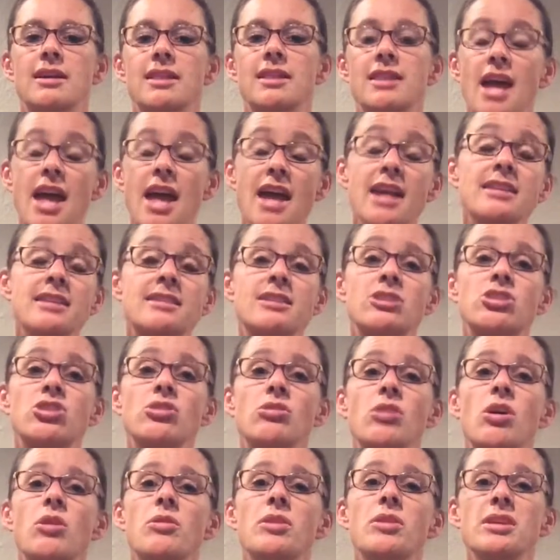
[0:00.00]
The eggs that you
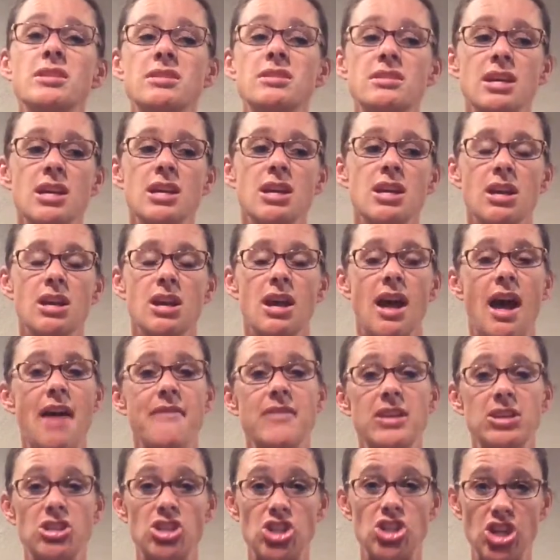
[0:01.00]
noticed
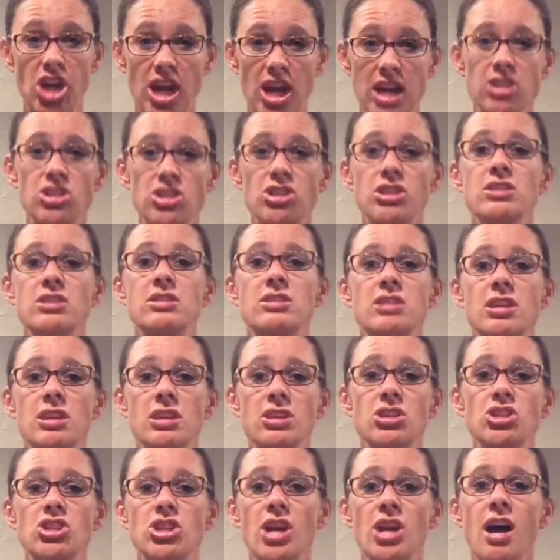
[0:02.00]
having changes to
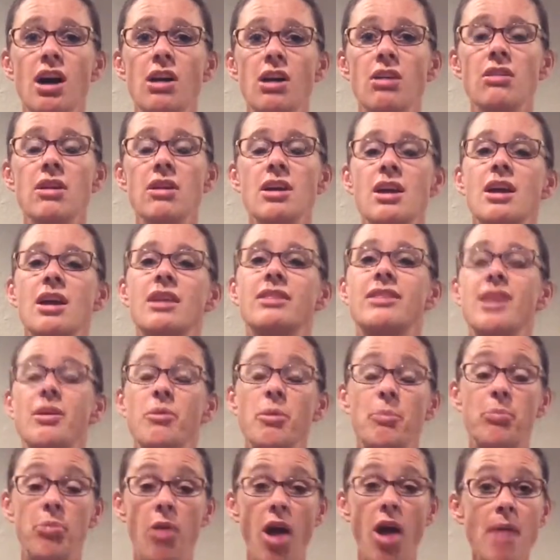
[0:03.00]
the shell, they
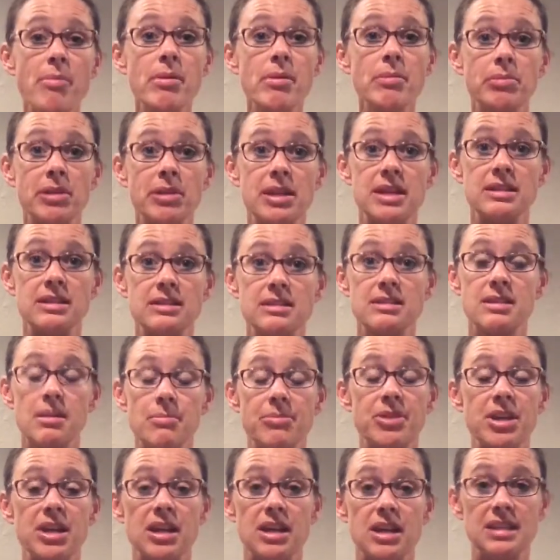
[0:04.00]
were probably in
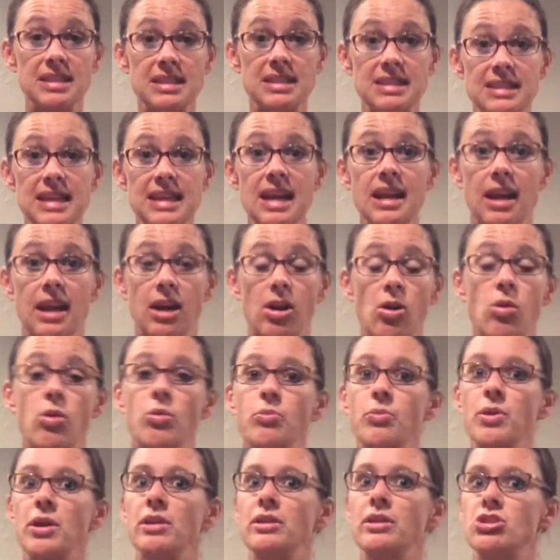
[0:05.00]
something acidic or
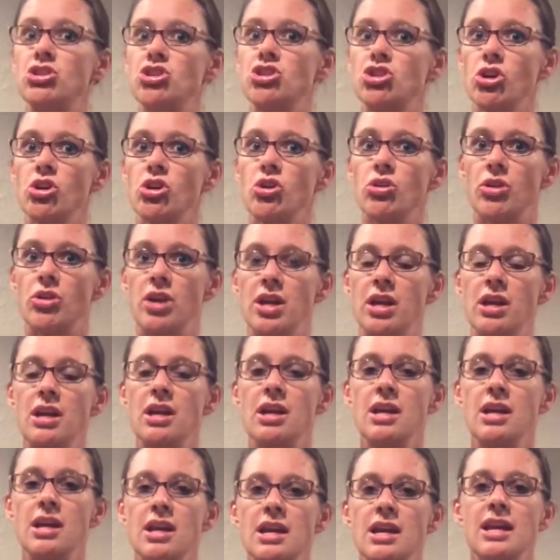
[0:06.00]
really sugary.
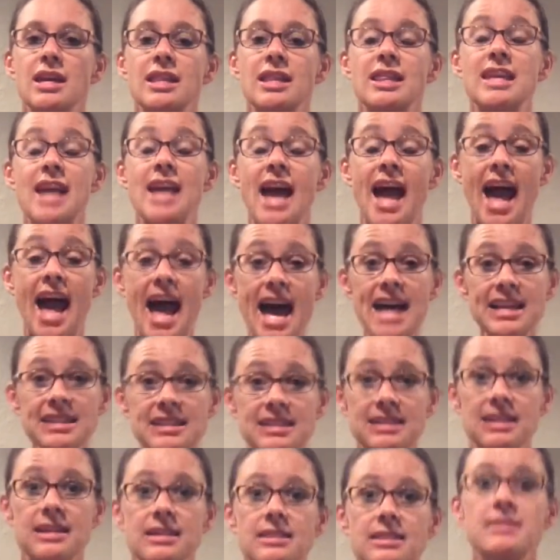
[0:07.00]
The
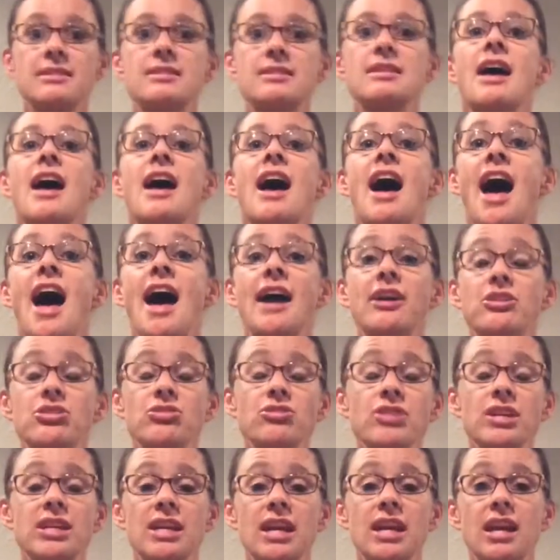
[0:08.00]
acids
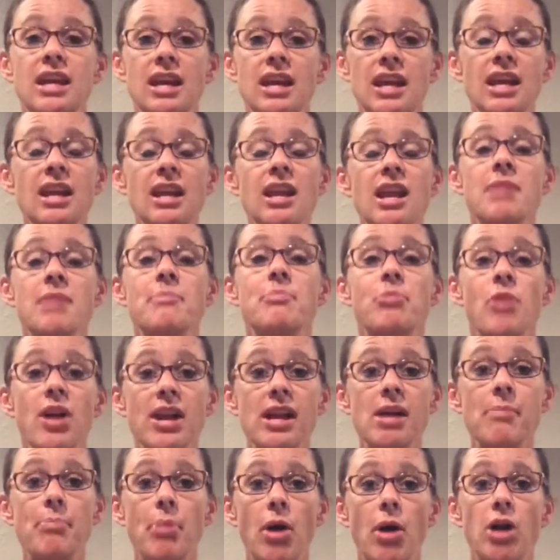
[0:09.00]
actually get in and
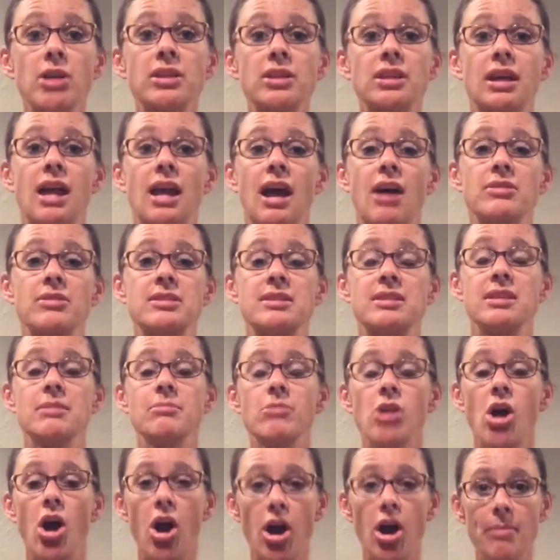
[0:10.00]
break apart the calcium
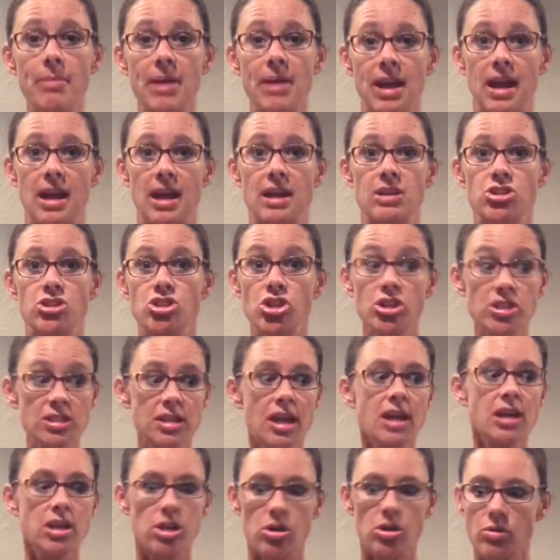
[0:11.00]
carbonate, just
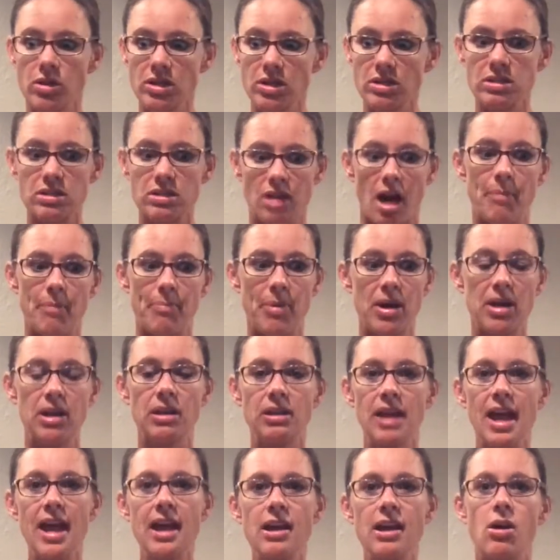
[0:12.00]
like you can stomp on a
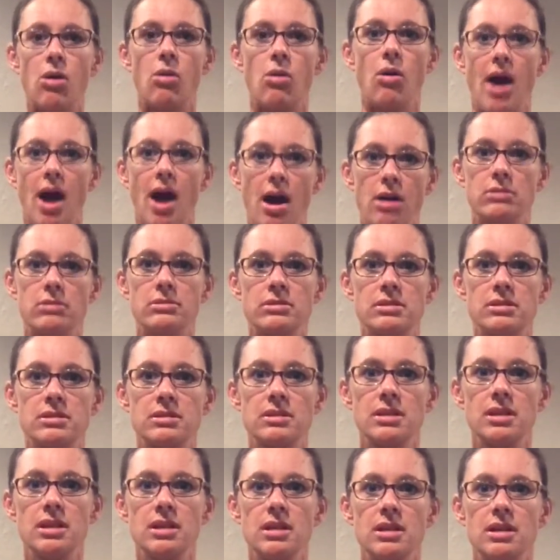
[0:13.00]
Lego house.